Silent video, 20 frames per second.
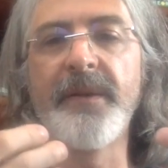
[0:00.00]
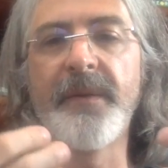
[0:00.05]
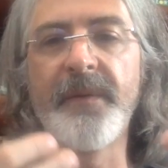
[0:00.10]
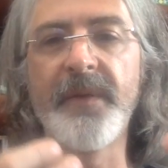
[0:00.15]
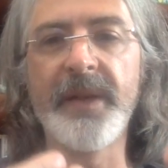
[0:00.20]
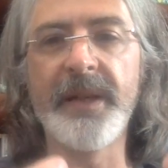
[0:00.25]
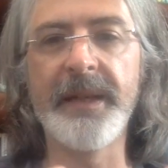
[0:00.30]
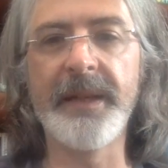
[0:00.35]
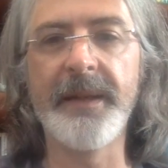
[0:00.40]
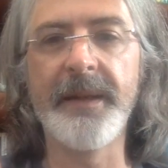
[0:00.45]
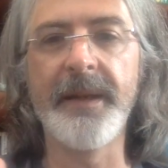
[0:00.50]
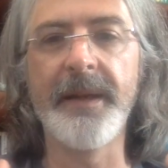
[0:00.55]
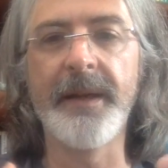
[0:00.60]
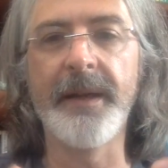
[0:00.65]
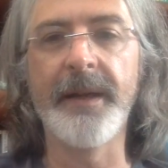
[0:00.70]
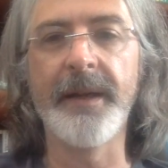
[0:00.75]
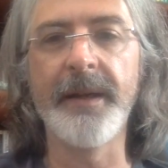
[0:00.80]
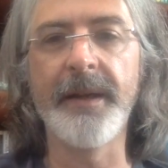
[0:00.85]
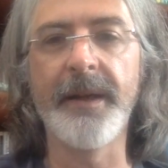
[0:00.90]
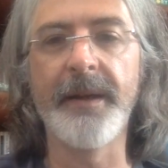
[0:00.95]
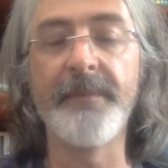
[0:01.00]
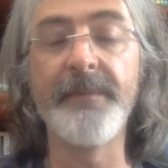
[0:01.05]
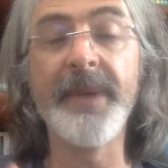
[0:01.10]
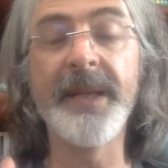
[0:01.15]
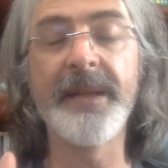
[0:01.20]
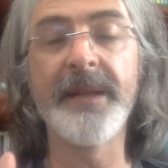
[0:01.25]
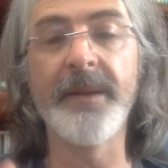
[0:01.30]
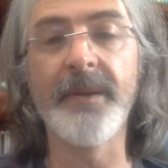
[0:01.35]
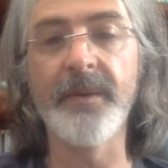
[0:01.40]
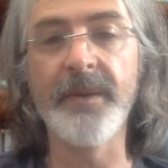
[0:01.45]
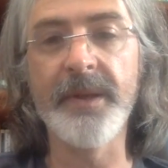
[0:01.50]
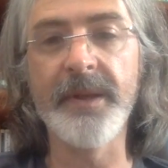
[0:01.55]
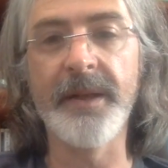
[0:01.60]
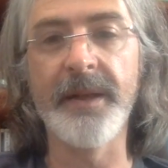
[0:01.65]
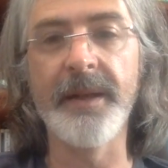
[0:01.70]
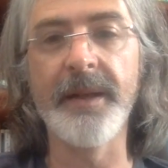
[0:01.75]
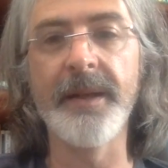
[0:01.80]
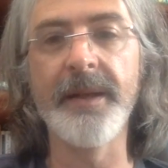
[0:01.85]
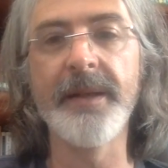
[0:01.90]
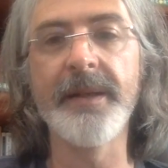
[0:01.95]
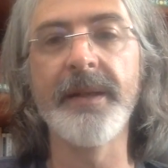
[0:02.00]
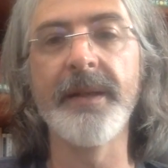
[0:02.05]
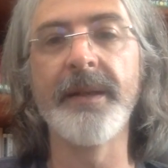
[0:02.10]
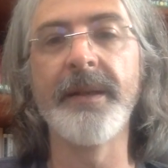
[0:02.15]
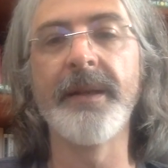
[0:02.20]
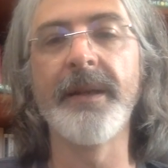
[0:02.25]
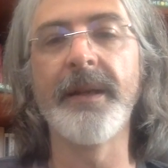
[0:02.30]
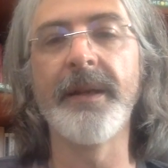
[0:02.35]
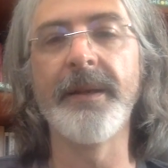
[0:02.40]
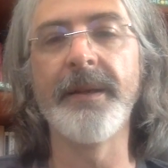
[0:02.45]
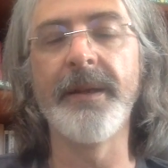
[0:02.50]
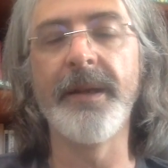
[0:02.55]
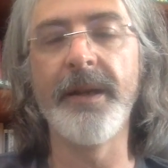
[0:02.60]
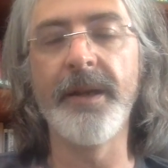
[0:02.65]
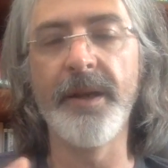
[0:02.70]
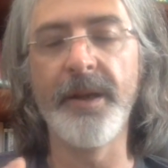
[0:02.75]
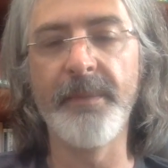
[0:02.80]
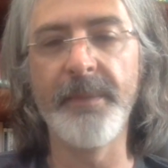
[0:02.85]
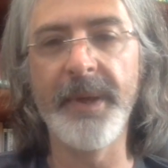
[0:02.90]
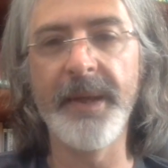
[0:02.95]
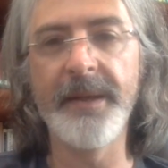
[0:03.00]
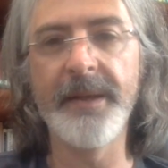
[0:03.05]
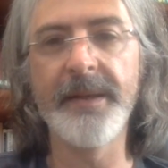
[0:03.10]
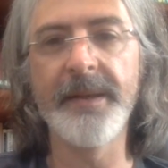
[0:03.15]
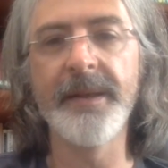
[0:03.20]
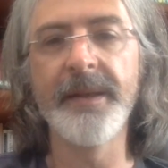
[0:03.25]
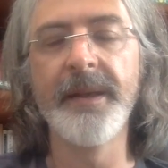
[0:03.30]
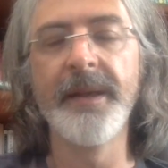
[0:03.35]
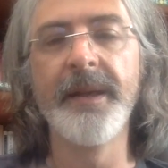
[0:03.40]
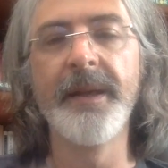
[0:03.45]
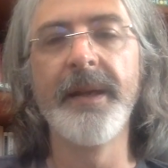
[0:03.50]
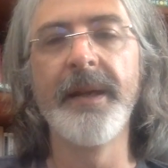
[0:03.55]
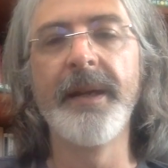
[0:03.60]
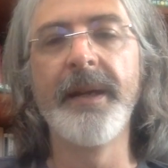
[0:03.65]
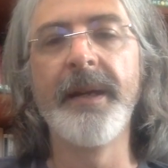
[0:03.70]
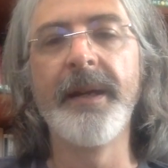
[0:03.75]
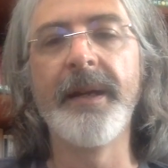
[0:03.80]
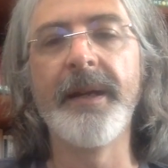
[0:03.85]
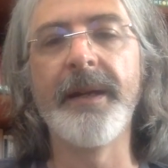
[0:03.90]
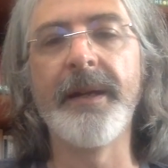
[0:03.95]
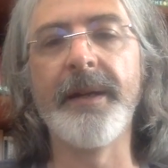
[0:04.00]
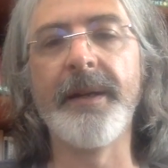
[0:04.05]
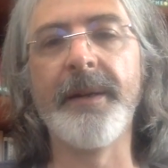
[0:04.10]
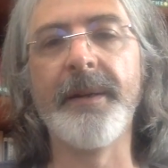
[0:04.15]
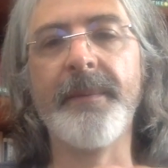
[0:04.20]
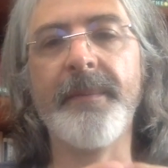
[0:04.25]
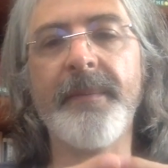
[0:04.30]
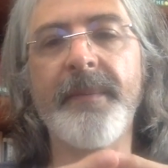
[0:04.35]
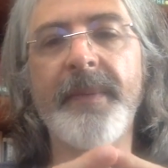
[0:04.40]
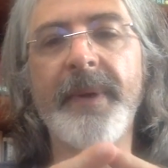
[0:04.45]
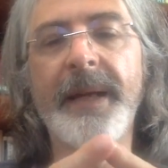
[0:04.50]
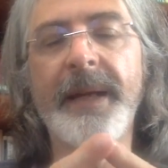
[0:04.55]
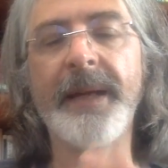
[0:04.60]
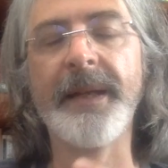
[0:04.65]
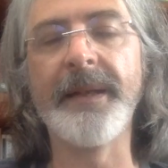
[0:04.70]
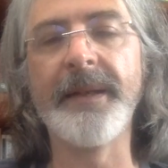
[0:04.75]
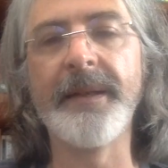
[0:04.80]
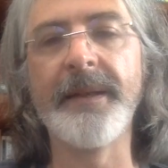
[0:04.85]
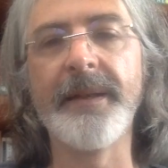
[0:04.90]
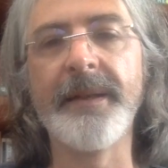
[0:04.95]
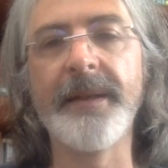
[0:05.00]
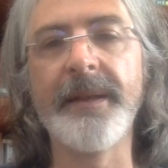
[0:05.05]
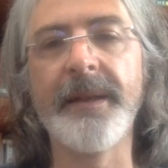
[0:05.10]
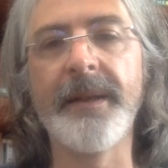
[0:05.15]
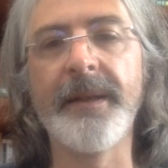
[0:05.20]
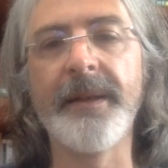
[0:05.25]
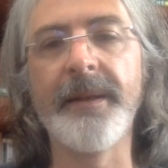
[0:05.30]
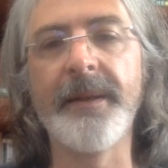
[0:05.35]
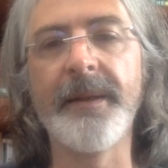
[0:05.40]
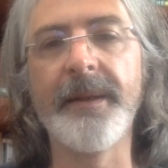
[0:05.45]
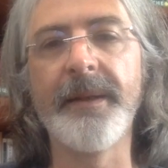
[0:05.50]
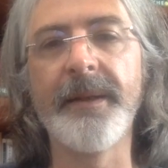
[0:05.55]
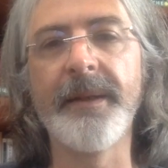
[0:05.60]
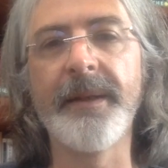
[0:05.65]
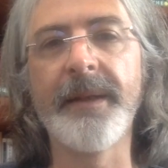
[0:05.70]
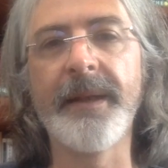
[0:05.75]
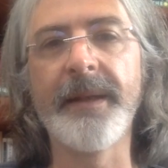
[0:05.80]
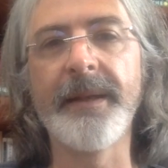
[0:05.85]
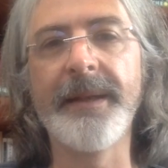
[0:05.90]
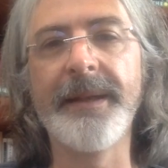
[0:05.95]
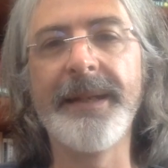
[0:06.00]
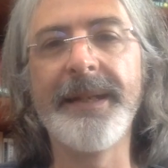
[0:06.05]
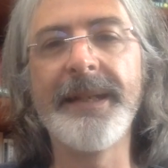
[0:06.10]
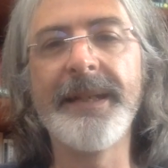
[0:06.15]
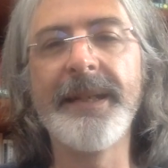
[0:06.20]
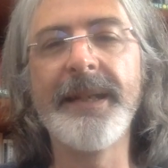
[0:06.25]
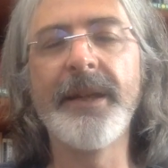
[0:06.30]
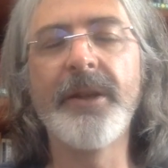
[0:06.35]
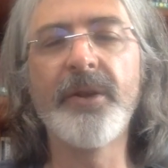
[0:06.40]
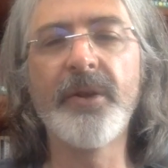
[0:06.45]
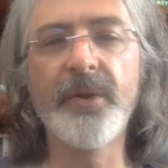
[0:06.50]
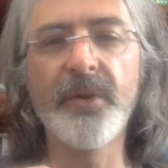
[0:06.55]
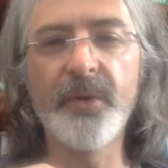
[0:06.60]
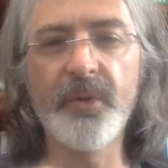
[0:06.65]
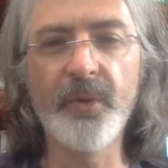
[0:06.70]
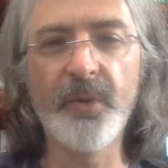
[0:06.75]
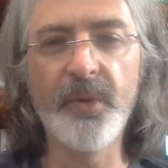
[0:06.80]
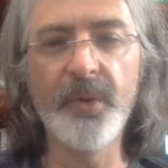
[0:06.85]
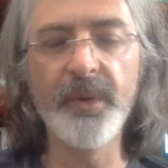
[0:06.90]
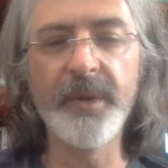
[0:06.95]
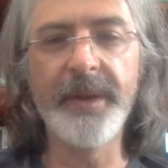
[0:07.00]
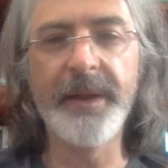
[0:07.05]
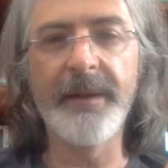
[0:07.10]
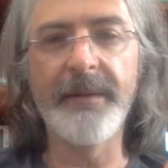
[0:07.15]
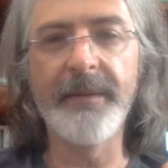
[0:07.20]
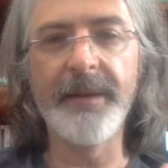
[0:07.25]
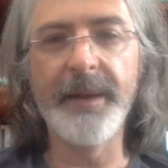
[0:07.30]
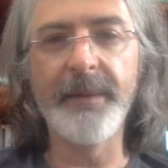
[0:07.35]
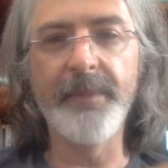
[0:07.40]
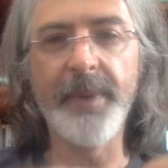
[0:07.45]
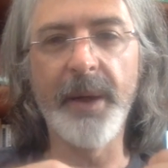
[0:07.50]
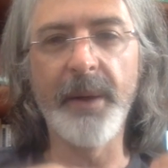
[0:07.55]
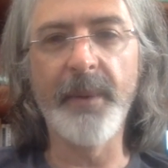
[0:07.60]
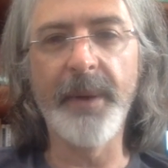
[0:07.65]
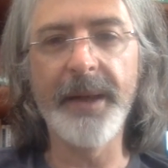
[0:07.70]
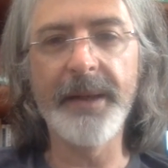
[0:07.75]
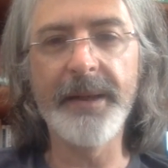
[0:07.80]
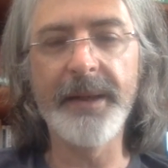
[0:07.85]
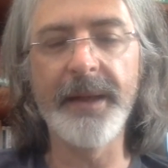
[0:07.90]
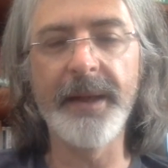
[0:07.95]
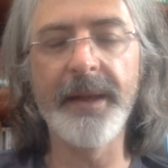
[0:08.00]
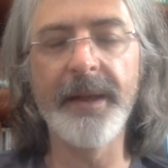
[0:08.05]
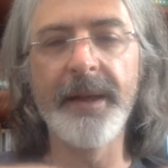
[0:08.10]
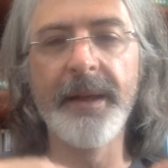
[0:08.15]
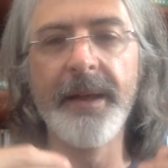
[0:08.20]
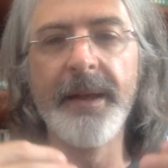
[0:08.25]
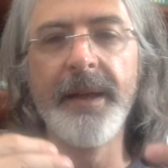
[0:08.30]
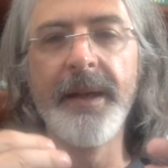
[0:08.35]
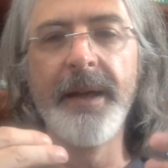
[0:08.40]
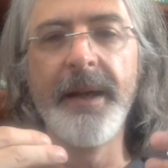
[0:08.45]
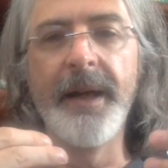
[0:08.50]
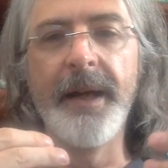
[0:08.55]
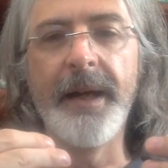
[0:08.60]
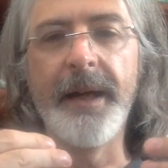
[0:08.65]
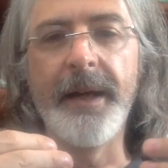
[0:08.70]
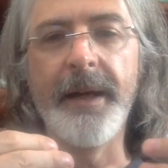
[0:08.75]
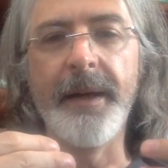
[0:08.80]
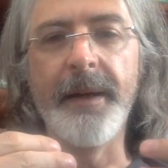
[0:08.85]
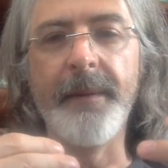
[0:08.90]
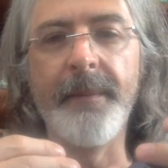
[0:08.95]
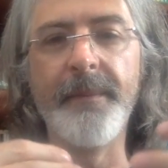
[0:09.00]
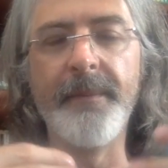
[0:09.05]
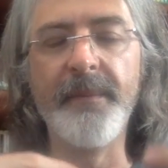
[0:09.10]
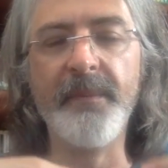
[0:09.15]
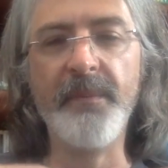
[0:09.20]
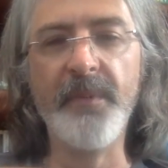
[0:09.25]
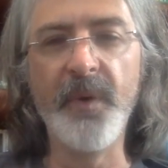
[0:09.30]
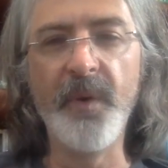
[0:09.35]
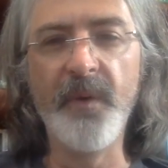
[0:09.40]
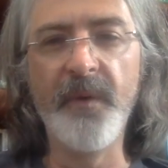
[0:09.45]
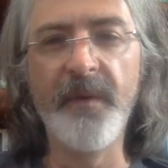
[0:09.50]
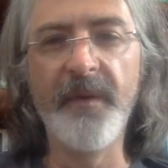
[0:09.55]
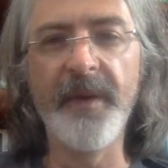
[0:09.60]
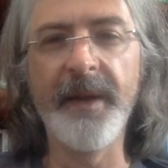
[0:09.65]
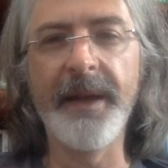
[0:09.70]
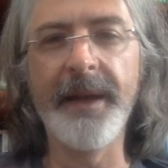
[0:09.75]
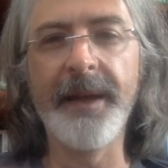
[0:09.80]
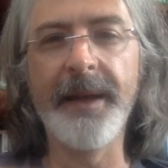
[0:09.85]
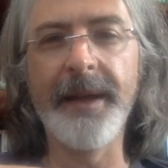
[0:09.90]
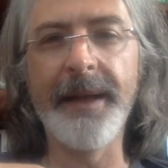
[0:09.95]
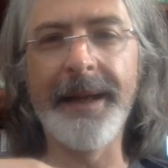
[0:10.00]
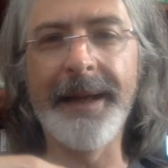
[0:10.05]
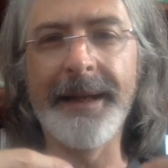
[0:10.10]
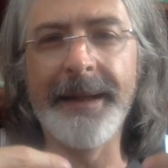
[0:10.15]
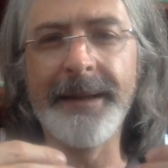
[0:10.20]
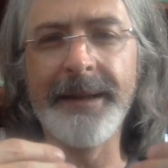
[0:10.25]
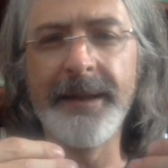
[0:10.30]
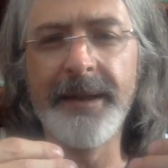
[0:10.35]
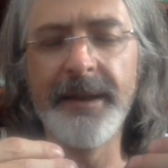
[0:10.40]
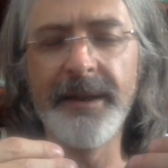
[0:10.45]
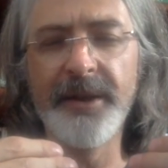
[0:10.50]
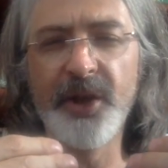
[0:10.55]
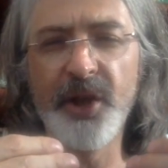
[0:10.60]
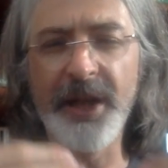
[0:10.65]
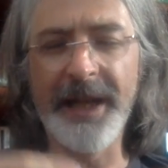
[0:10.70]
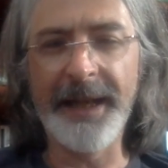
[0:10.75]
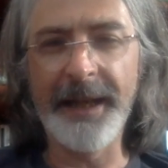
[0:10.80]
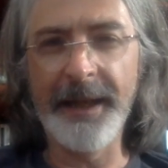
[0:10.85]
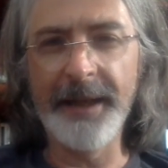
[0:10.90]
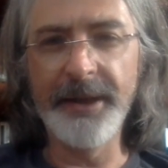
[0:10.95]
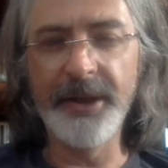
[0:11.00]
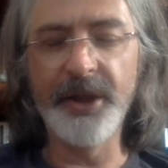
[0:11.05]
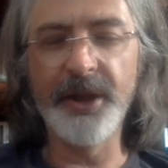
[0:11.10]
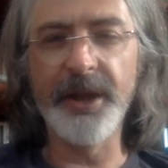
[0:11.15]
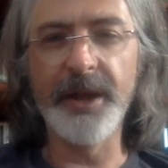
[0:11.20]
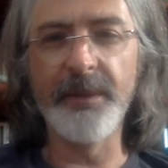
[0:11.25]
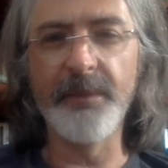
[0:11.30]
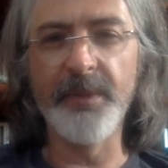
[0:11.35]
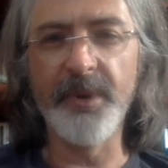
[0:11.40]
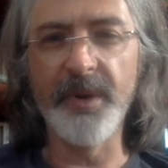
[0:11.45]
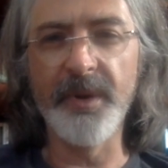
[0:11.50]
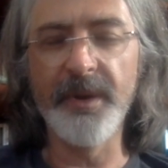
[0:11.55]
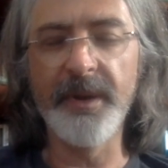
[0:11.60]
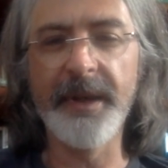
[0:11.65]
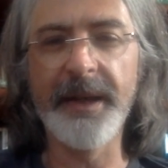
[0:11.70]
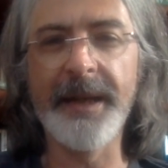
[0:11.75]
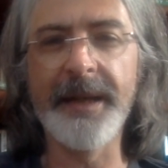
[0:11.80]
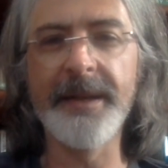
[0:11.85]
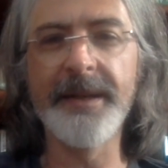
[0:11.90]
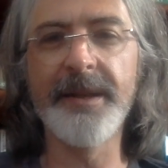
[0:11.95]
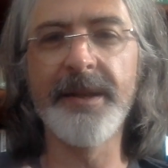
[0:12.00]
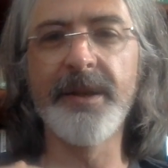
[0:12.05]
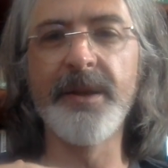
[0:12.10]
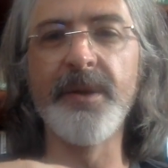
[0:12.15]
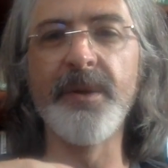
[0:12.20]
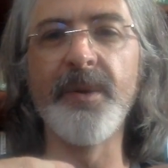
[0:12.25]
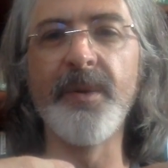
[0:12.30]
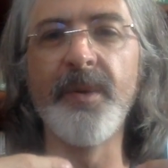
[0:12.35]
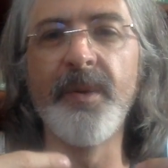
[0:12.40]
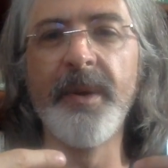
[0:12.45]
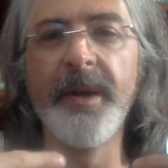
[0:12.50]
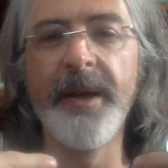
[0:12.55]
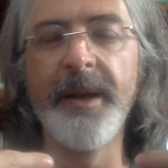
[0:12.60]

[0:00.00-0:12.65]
obviously kind of mystical silence and hermits, and it's an extraordinarily poetic, moving and challenging book as to